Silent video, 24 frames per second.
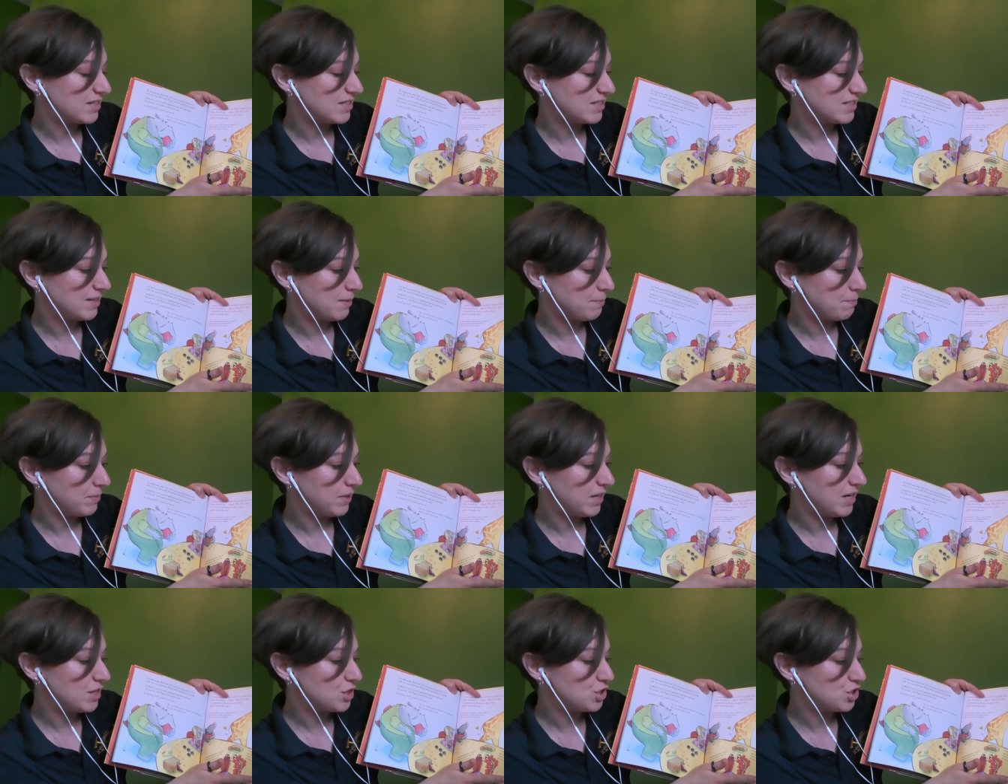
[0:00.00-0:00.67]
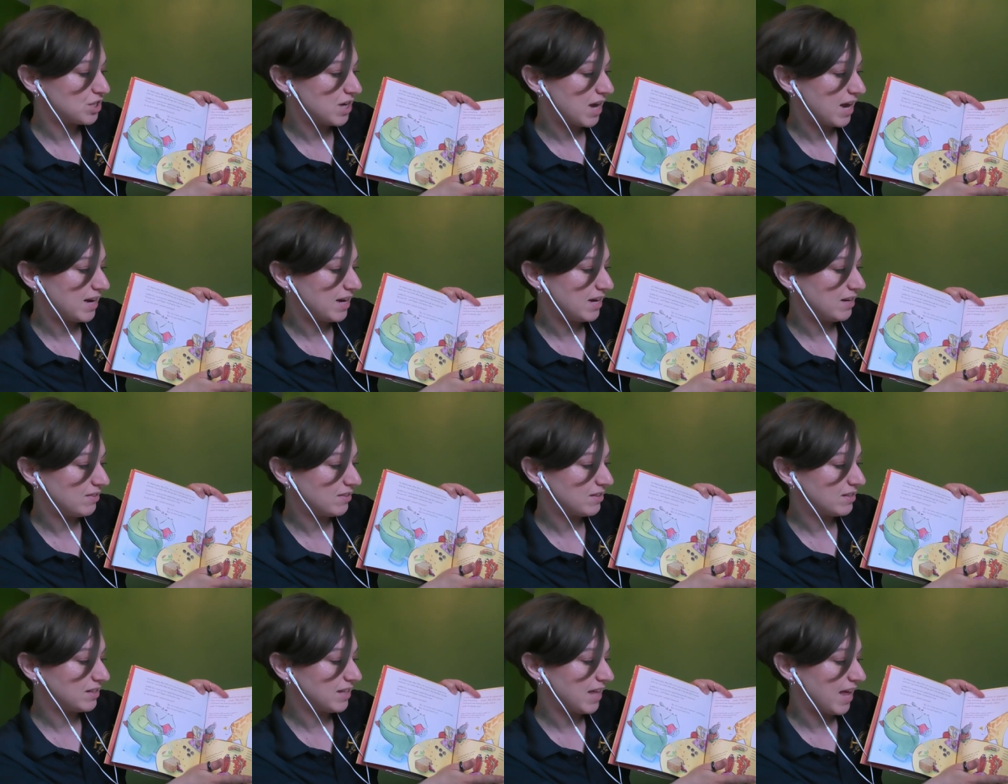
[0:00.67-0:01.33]
simply
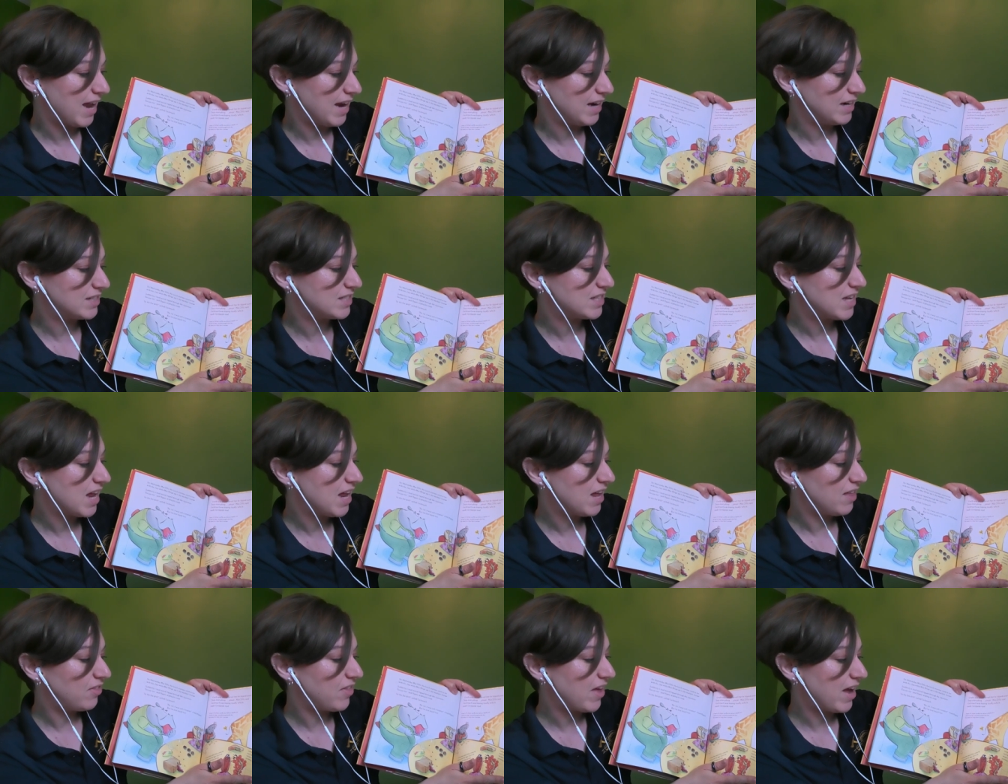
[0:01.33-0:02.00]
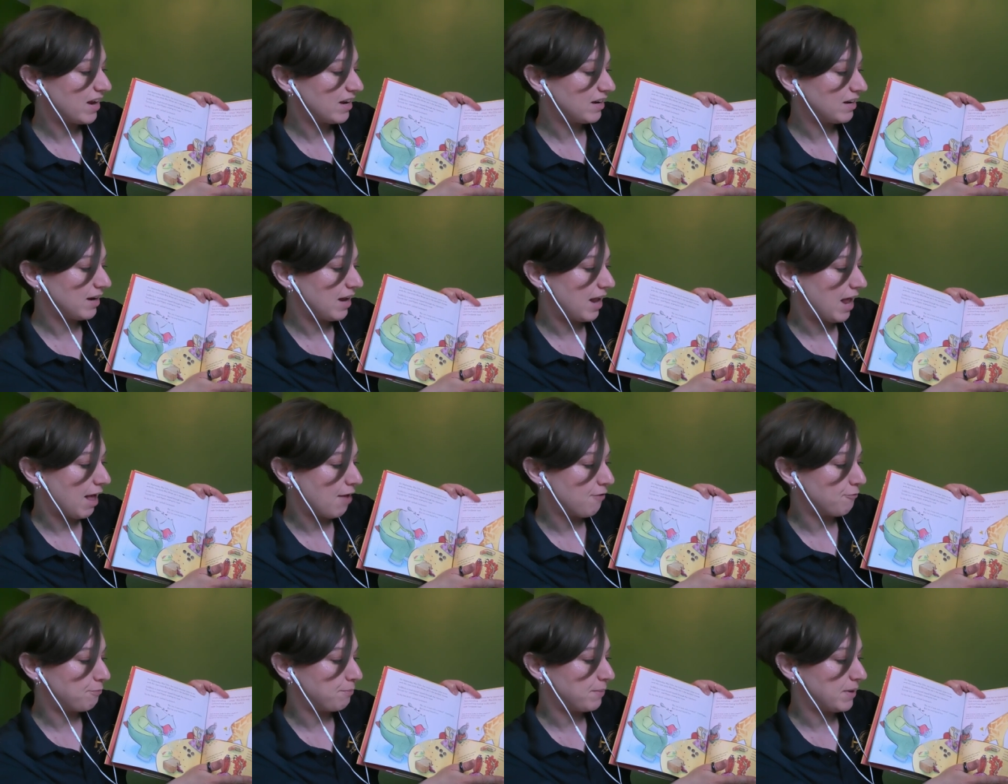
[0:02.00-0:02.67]
shedding the legs that
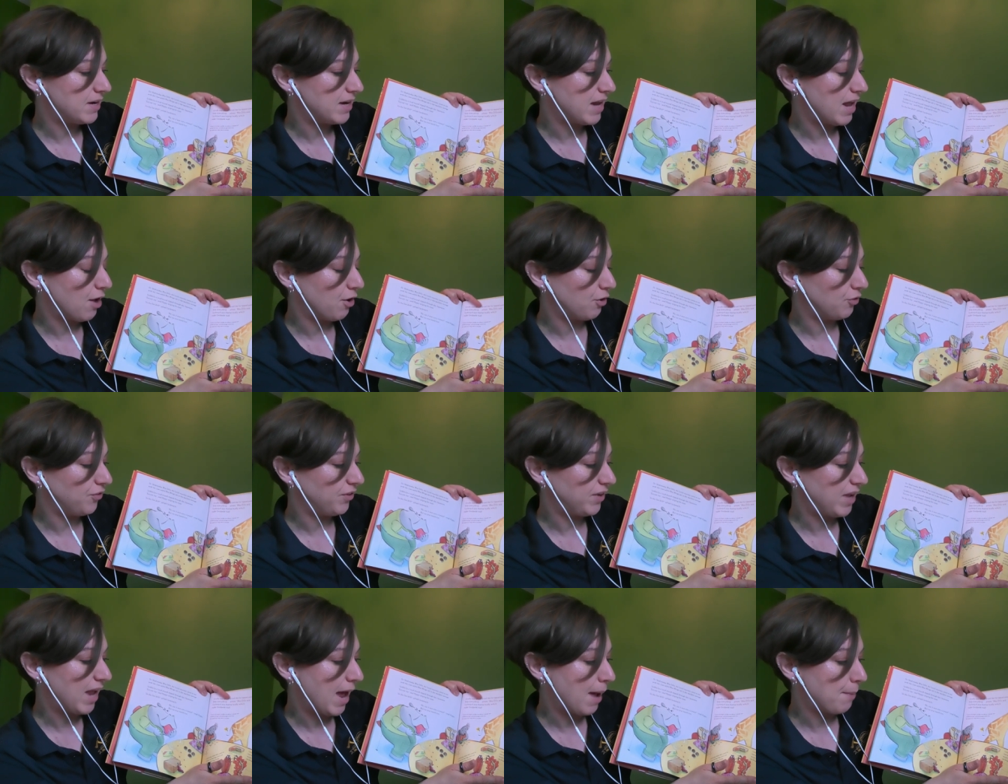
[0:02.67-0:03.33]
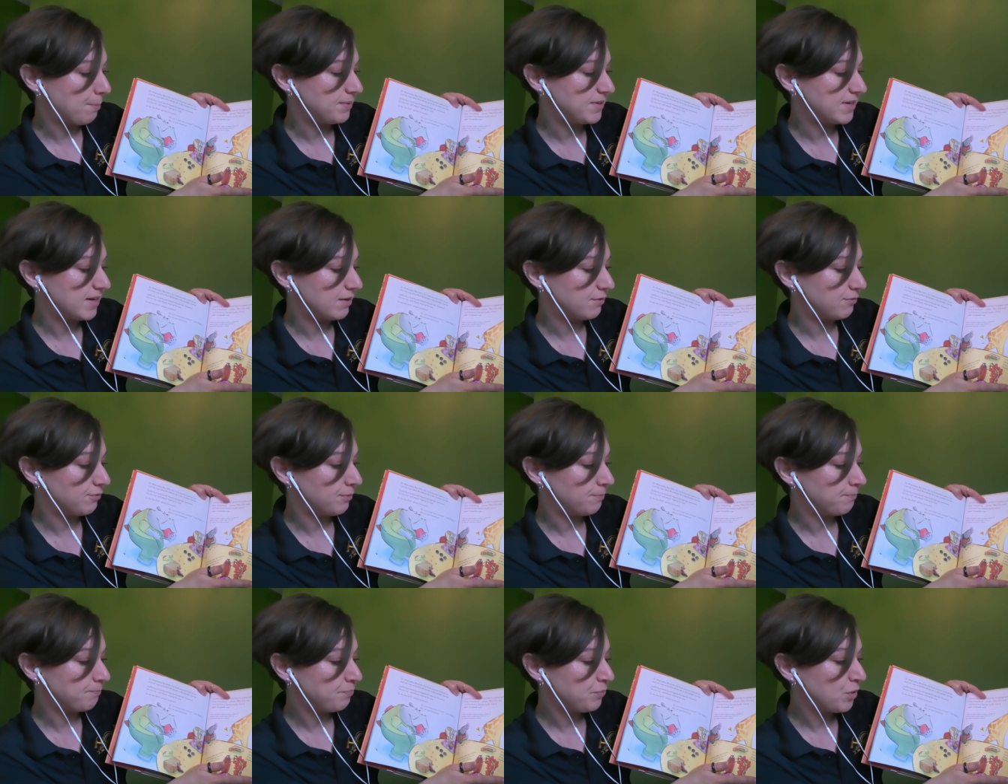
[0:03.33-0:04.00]
have been held captive.
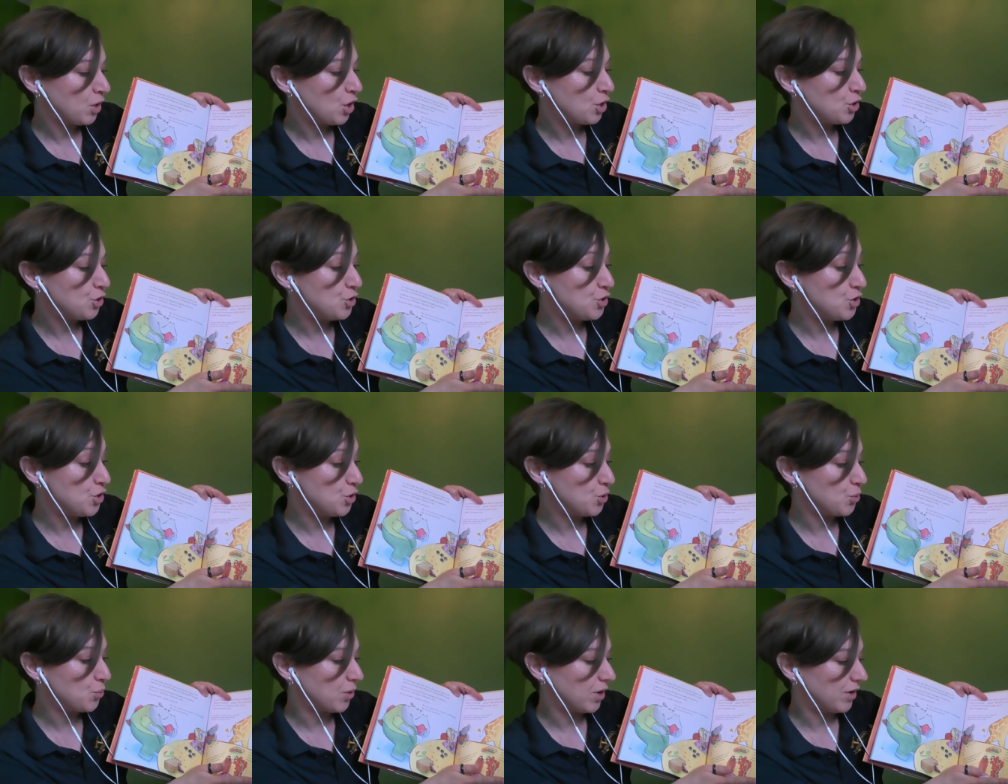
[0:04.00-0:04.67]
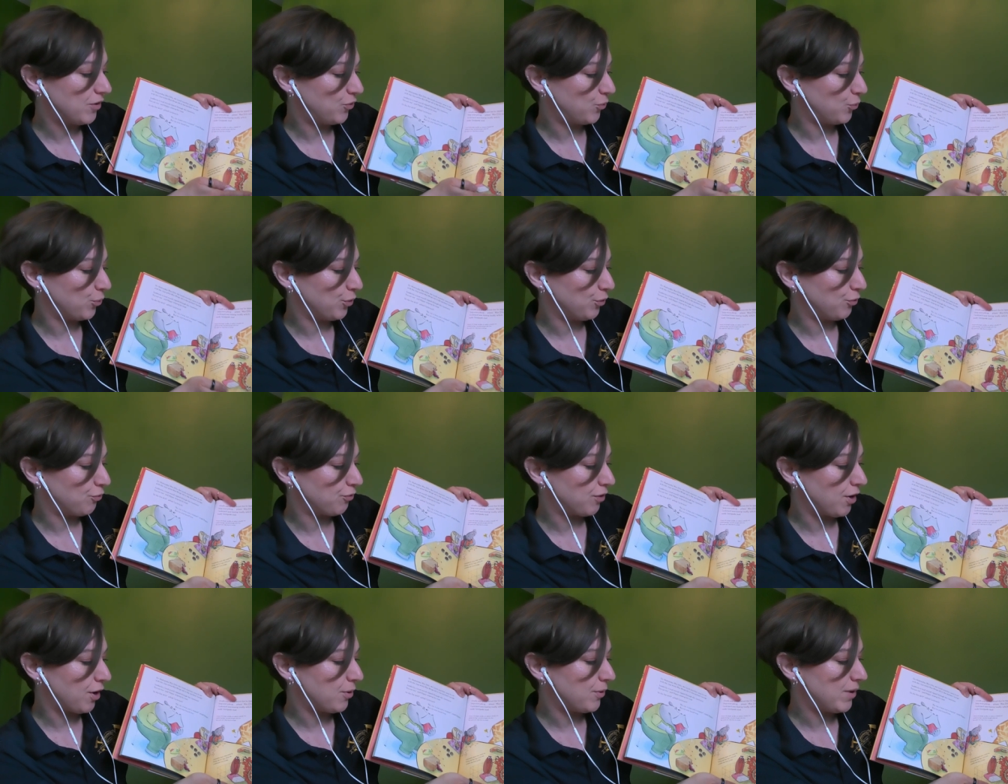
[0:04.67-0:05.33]
New ones will
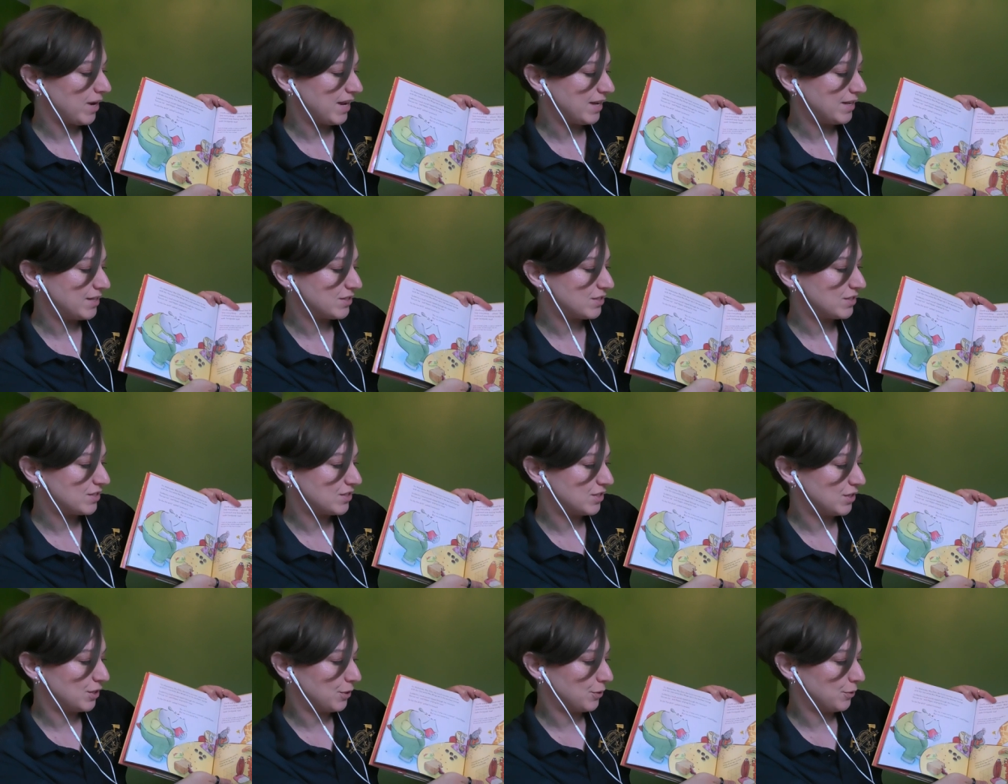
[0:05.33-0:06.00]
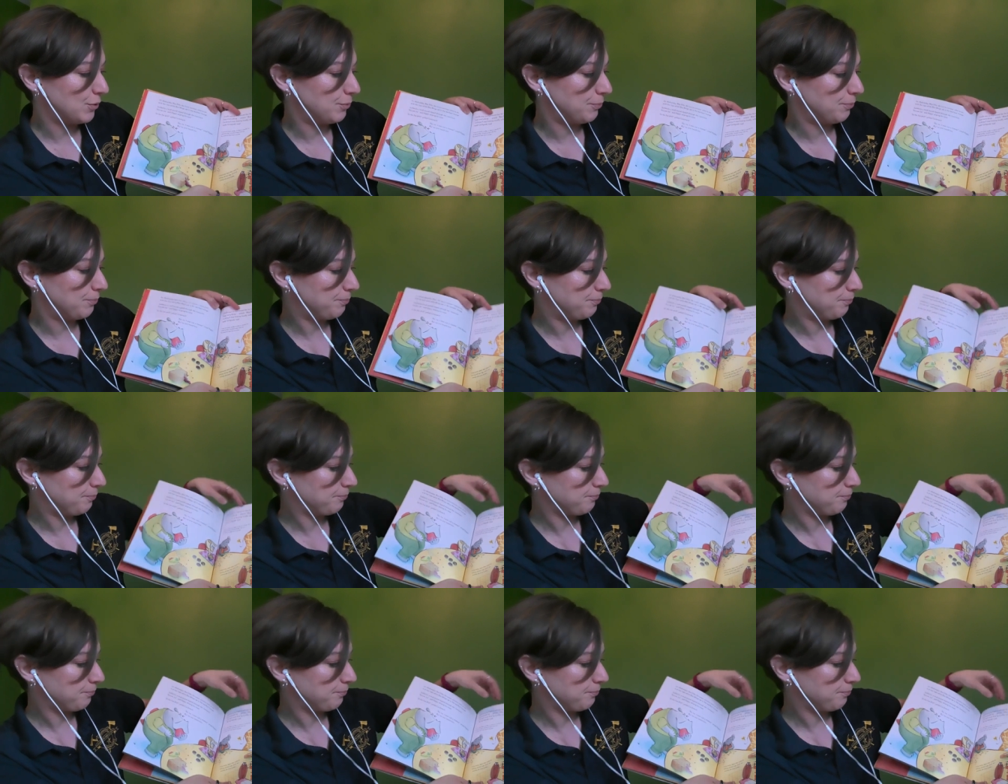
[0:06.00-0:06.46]
grow in soon.